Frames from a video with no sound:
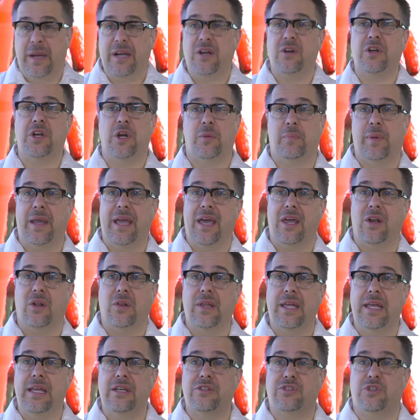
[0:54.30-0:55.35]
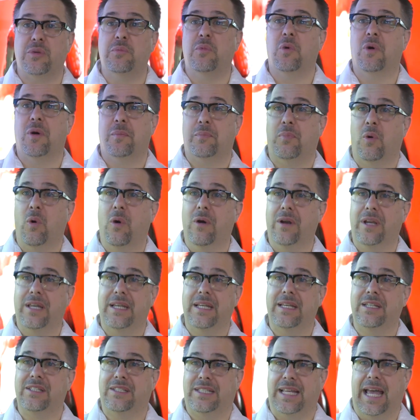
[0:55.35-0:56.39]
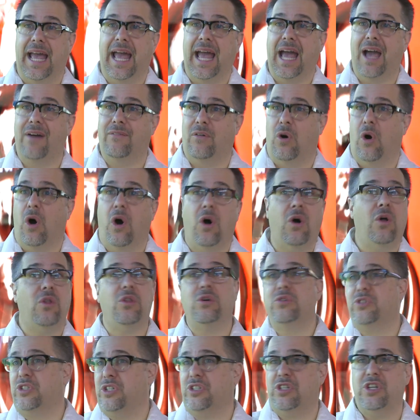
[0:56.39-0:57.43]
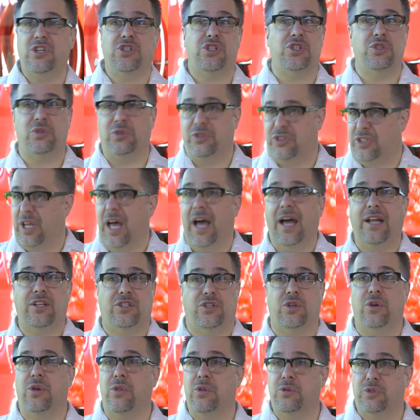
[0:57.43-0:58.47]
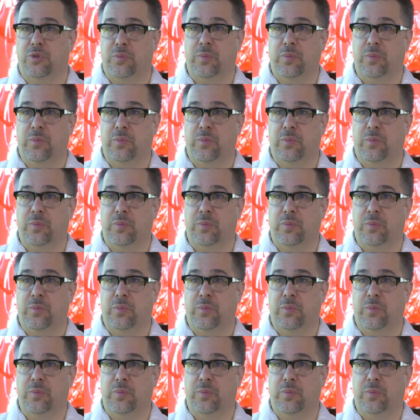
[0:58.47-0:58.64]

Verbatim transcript: bigger your panel is, the more important it is to have all those additional dots under those